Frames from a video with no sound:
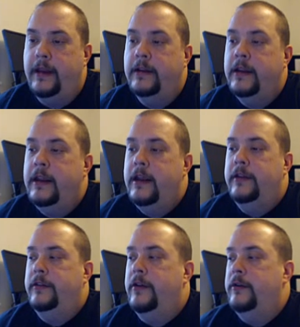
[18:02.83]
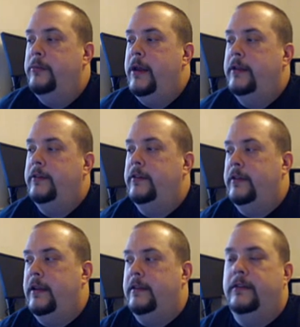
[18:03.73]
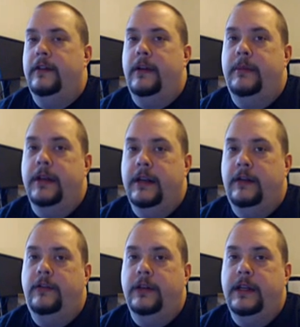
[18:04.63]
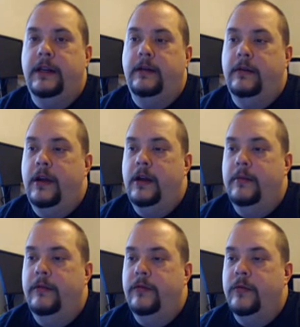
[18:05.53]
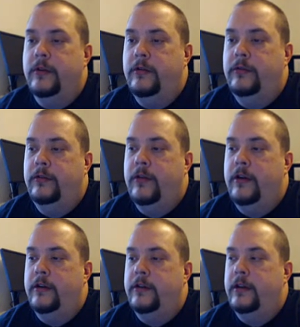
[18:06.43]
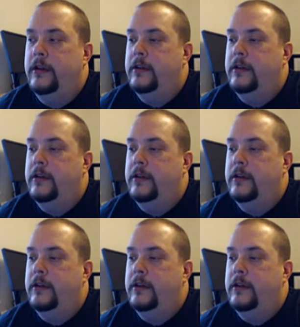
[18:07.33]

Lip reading: data. So it's best to set this up initially before you start